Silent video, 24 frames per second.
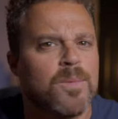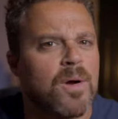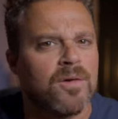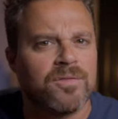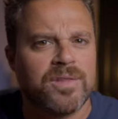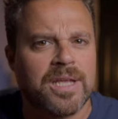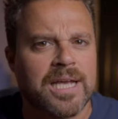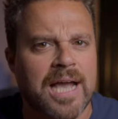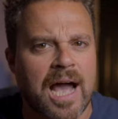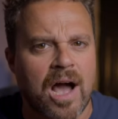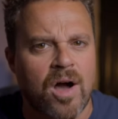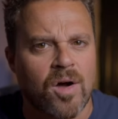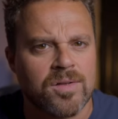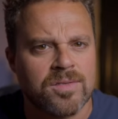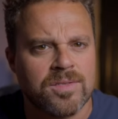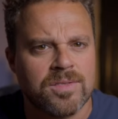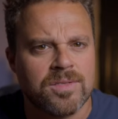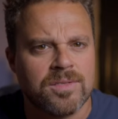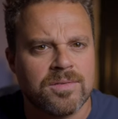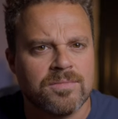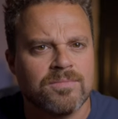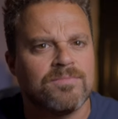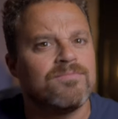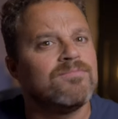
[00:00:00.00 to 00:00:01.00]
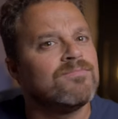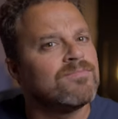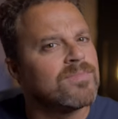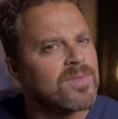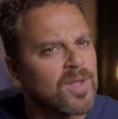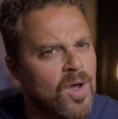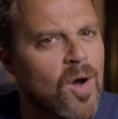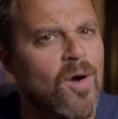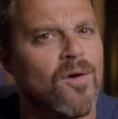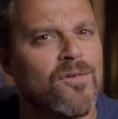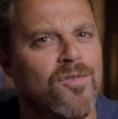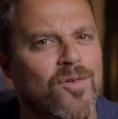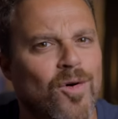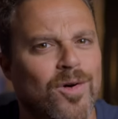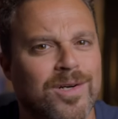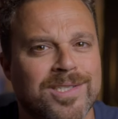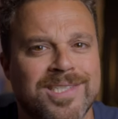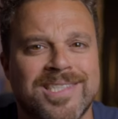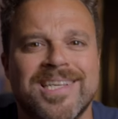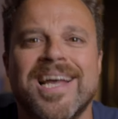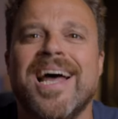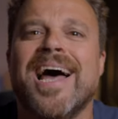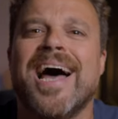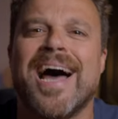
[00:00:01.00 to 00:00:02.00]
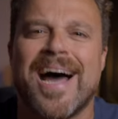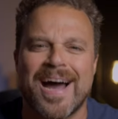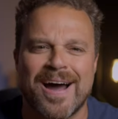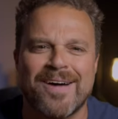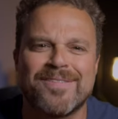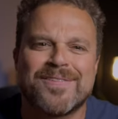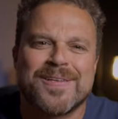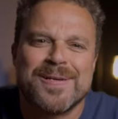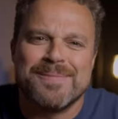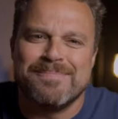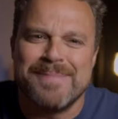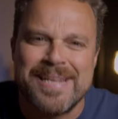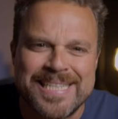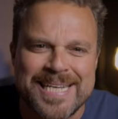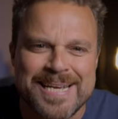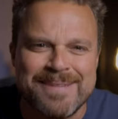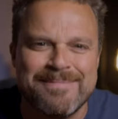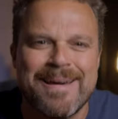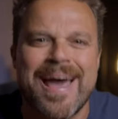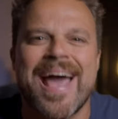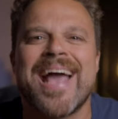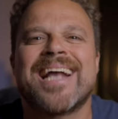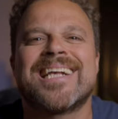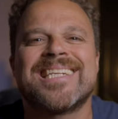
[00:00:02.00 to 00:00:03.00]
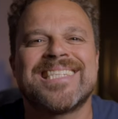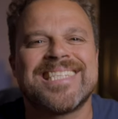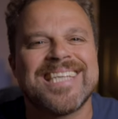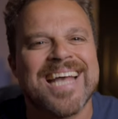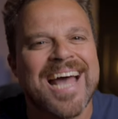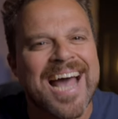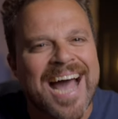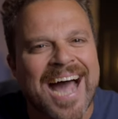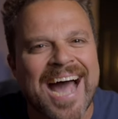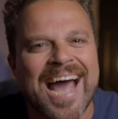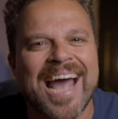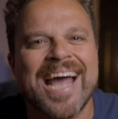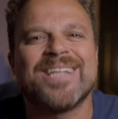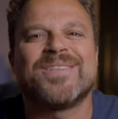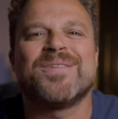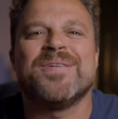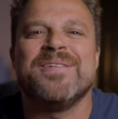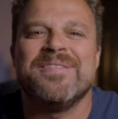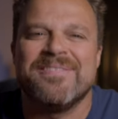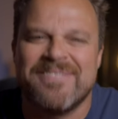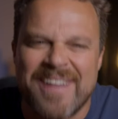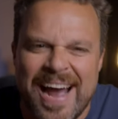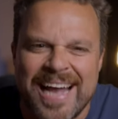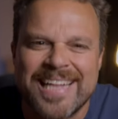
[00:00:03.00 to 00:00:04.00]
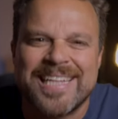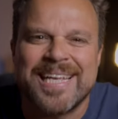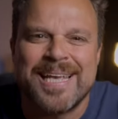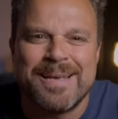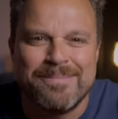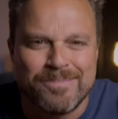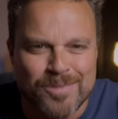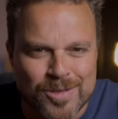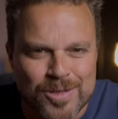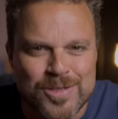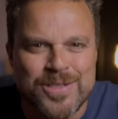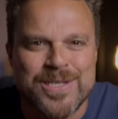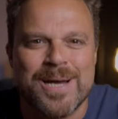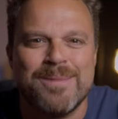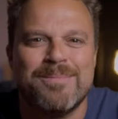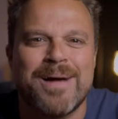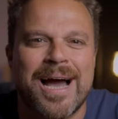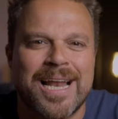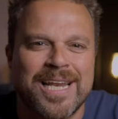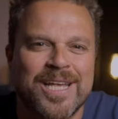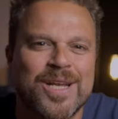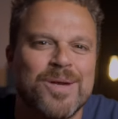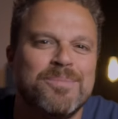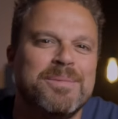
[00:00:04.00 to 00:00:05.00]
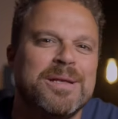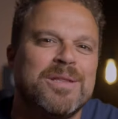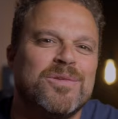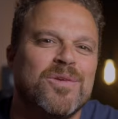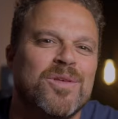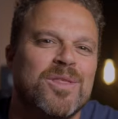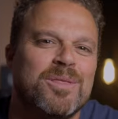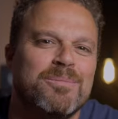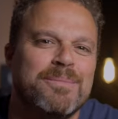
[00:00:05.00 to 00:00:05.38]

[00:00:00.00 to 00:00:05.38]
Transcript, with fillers: of the cajons? Of course. After meeting Max, I had to invite him to jam a little bit with